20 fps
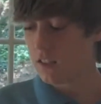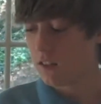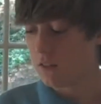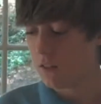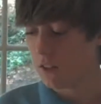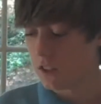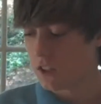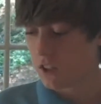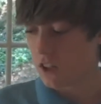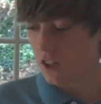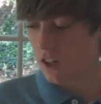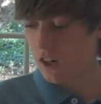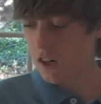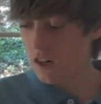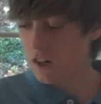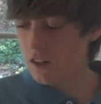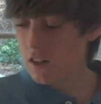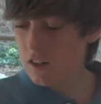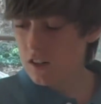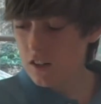which
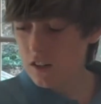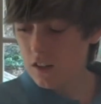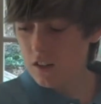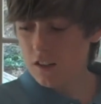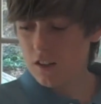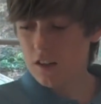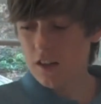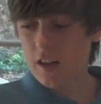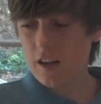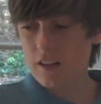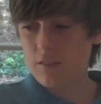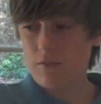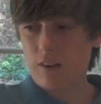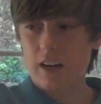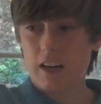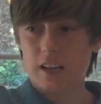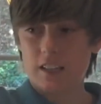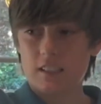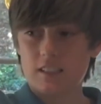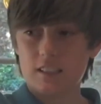are my
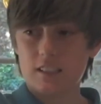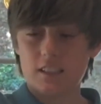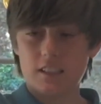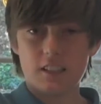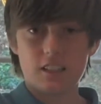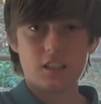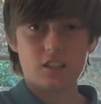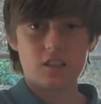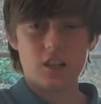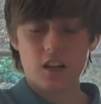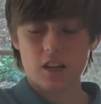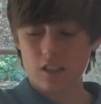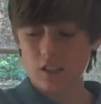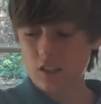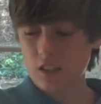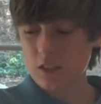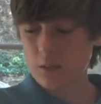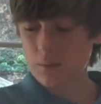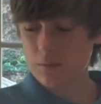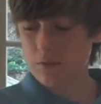acidic chocolate
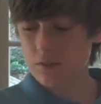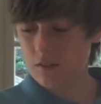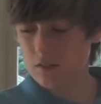chip,